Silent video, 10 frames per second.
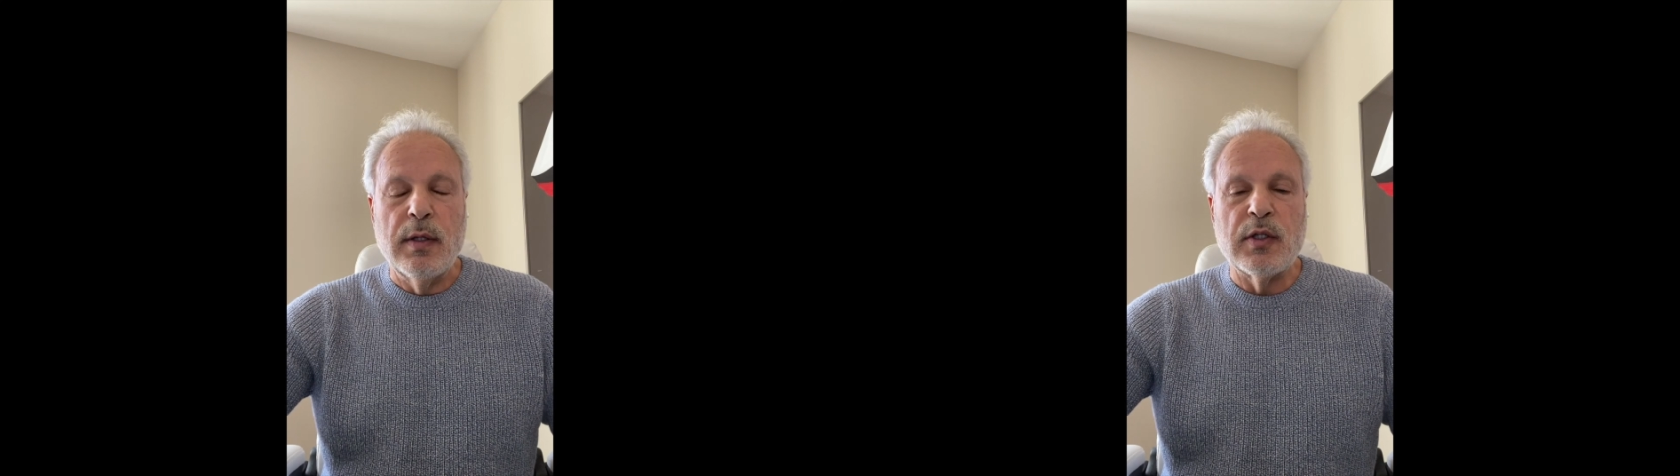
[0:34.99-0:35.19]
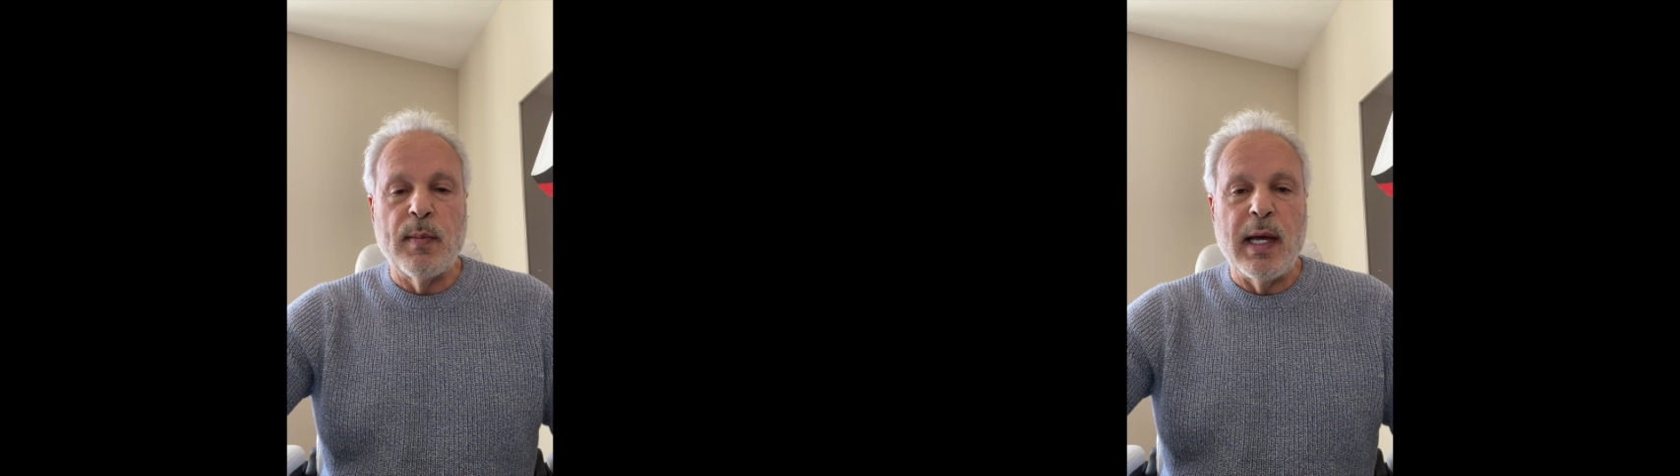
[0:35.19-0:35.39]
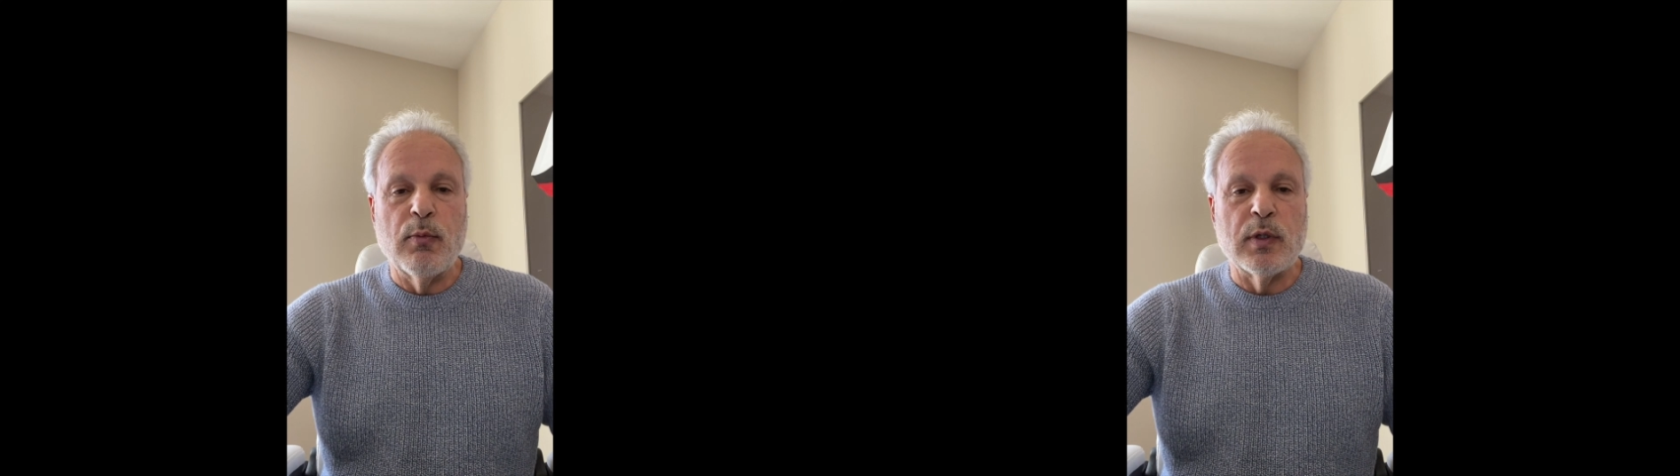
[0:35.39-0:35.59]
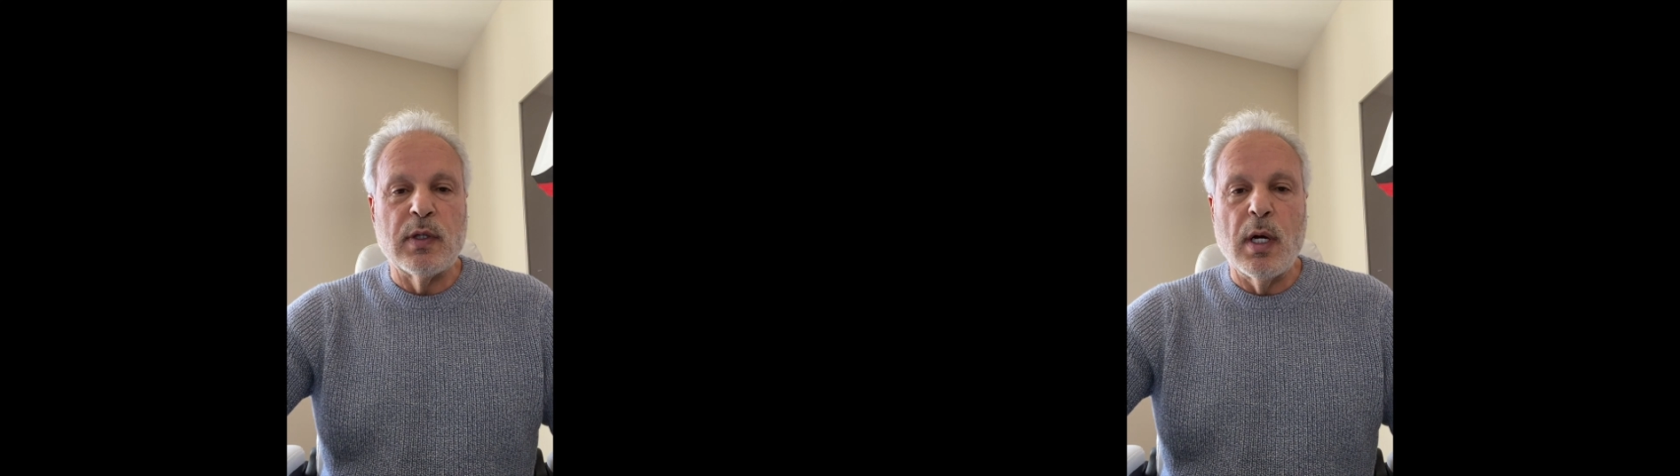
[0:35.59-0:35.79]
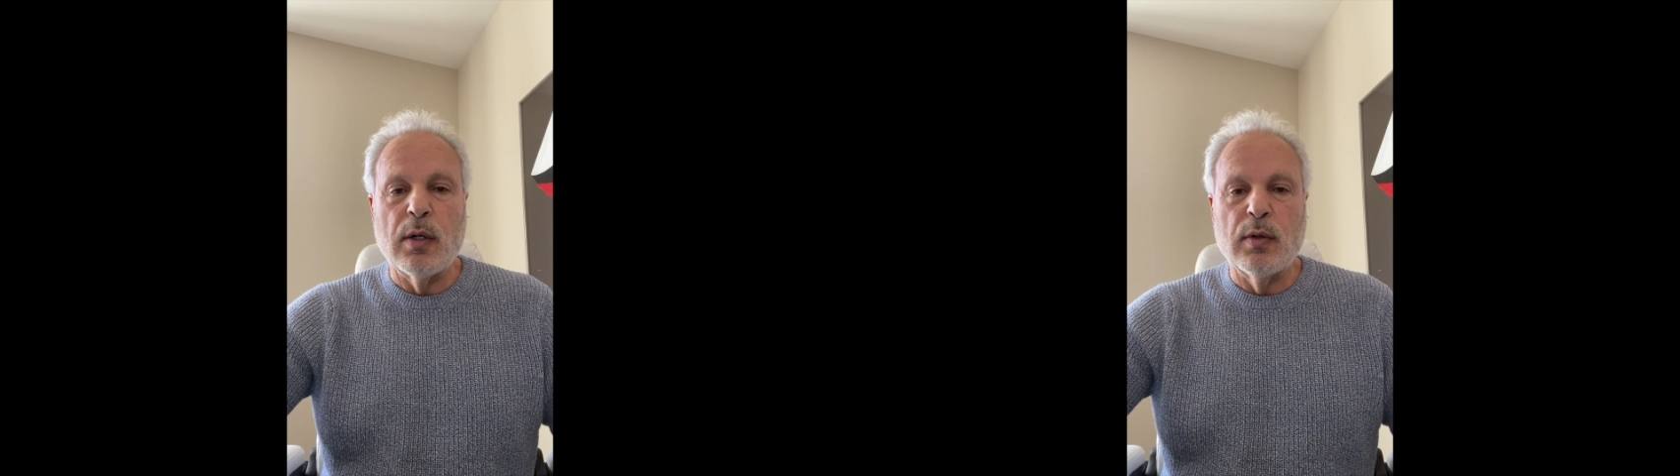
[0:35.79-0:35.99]
This man
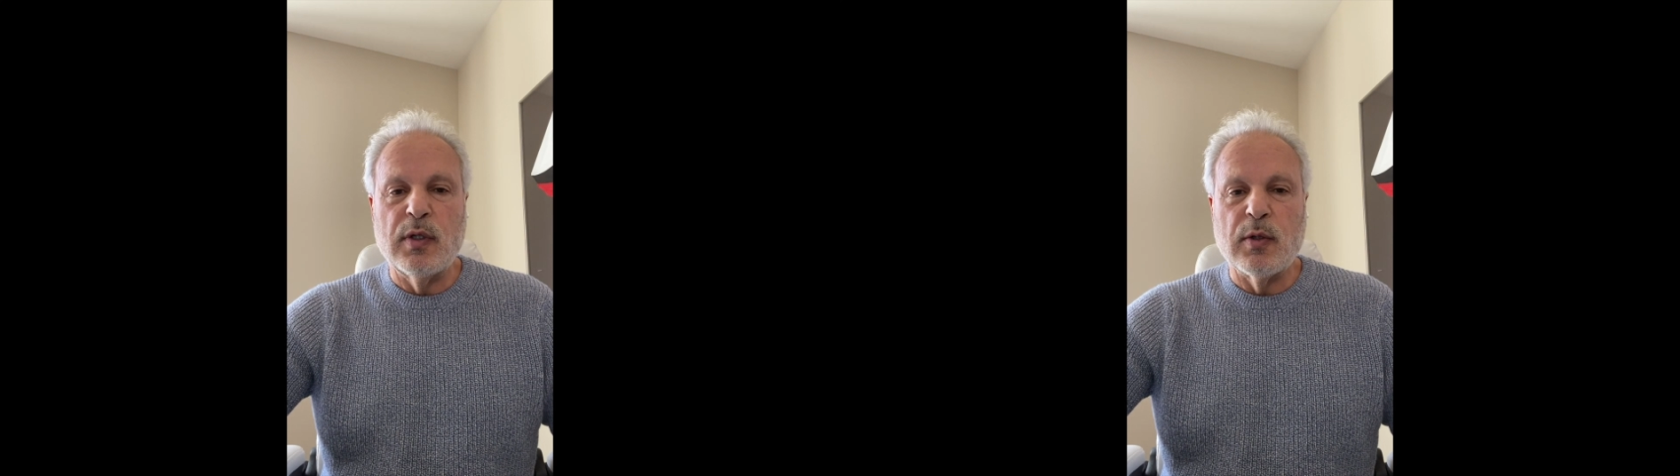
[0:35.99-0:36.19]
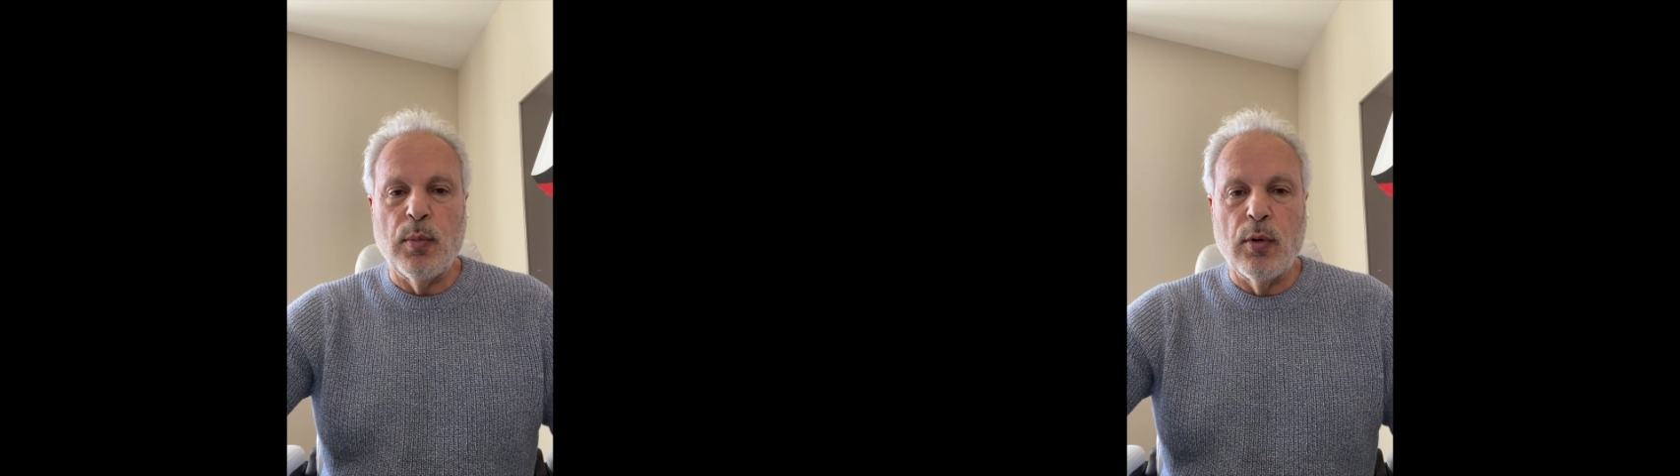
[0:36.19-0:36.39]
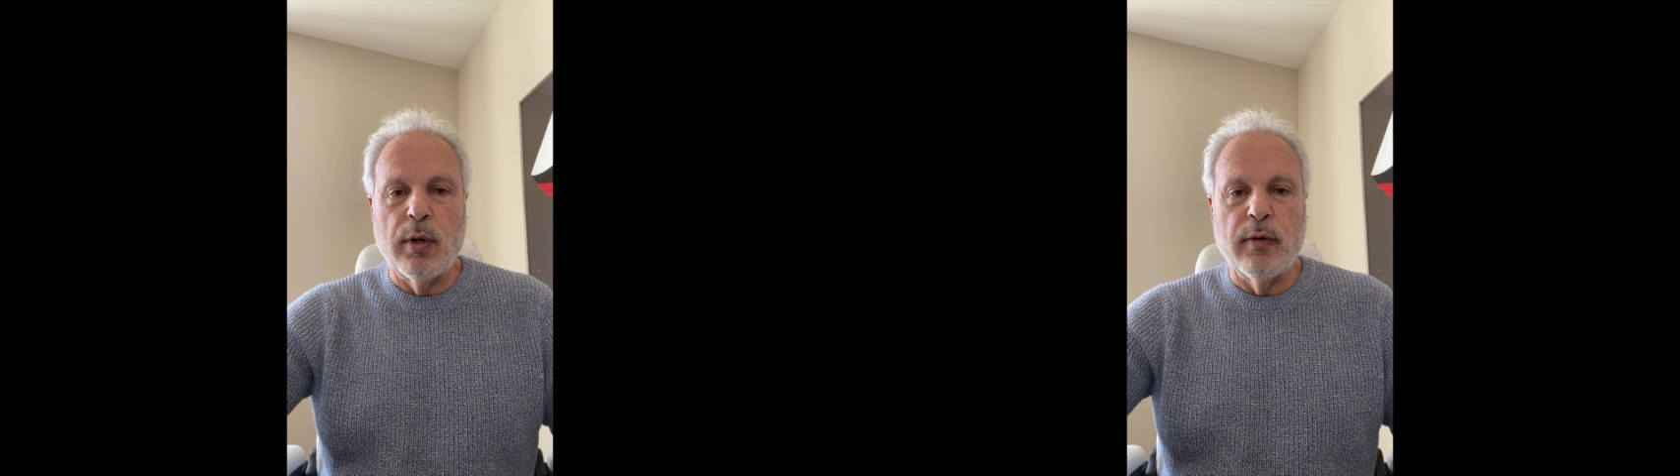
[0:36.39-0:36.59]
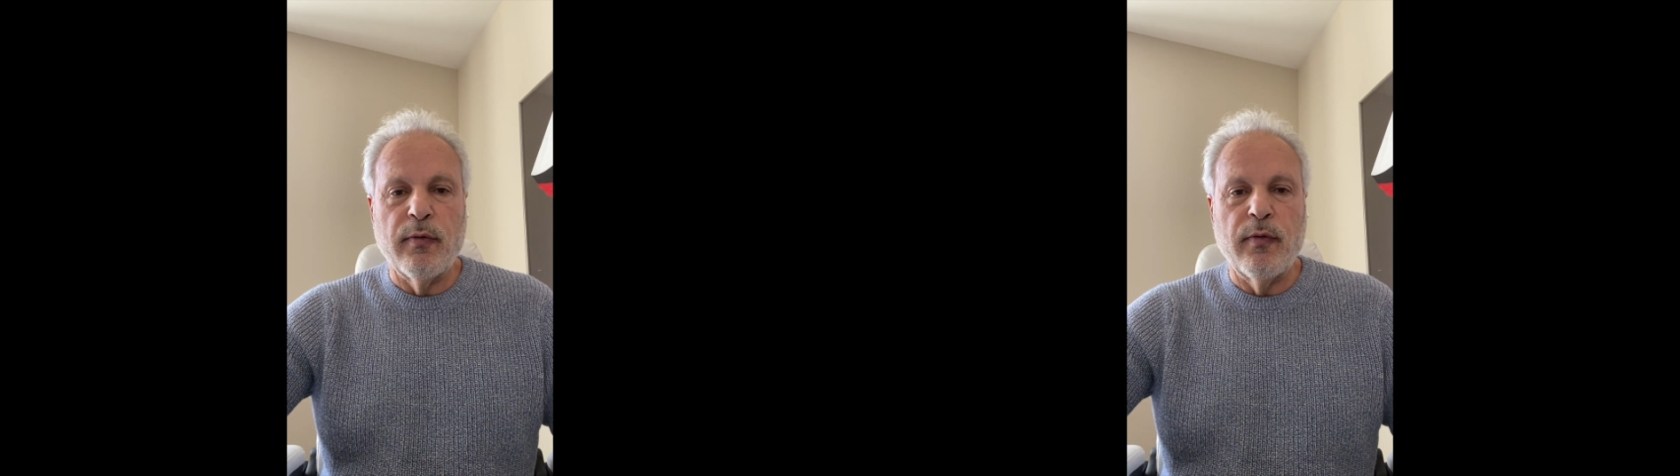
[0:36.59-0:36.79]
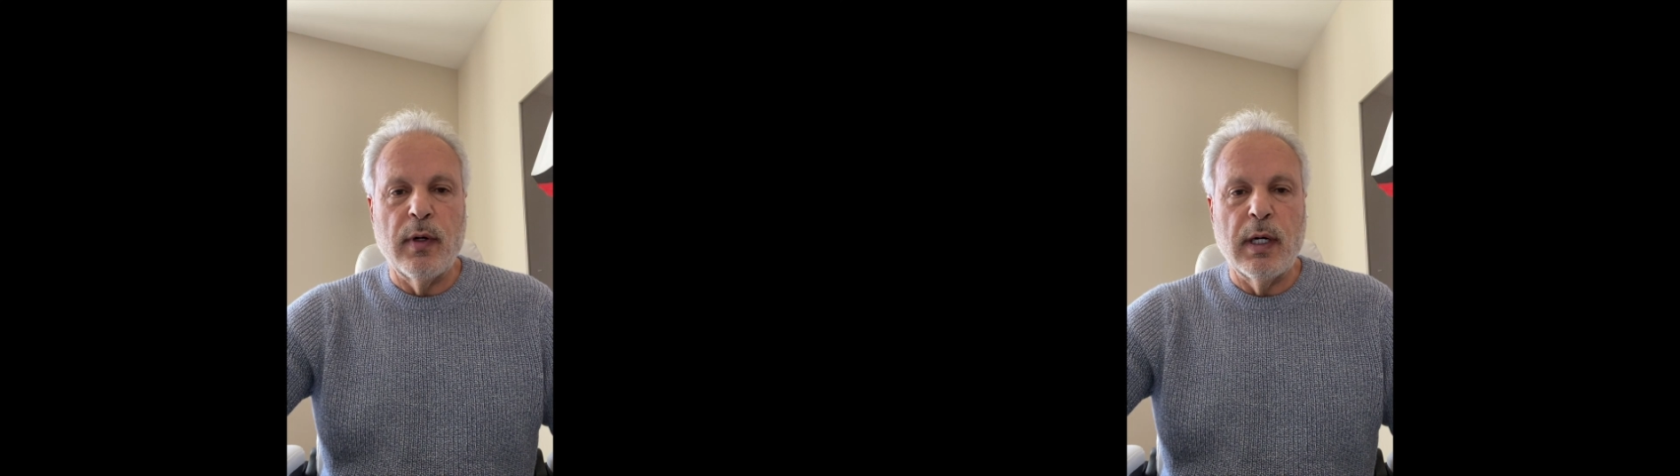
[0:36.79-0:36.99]
was not only
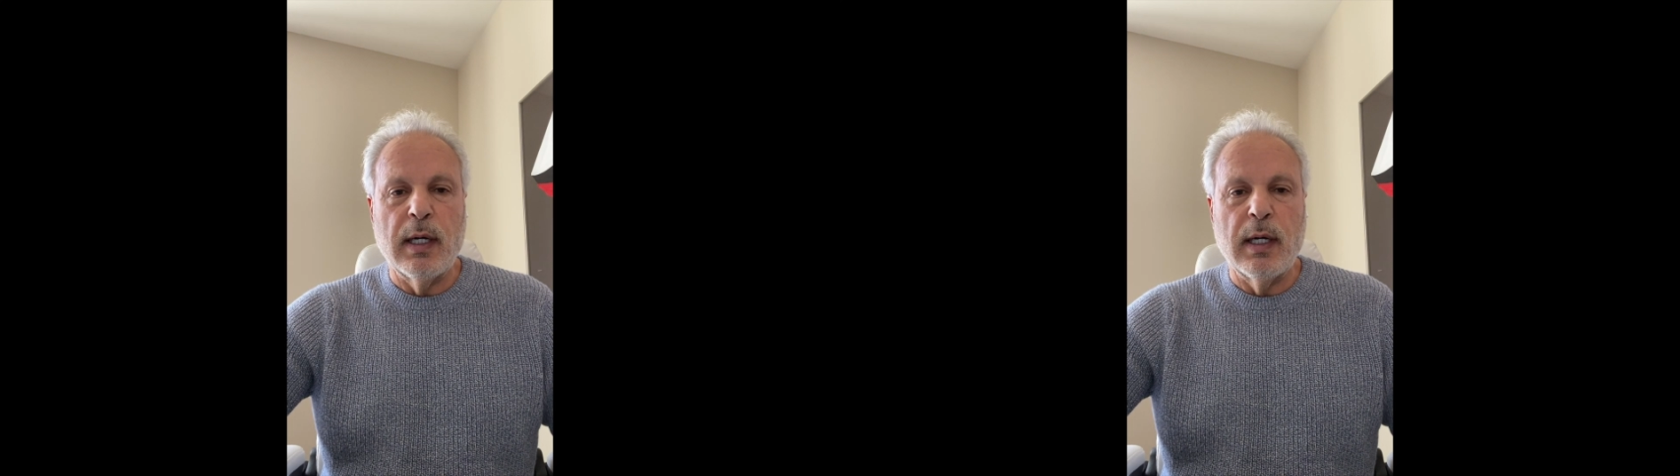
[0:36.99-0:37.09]
supportive,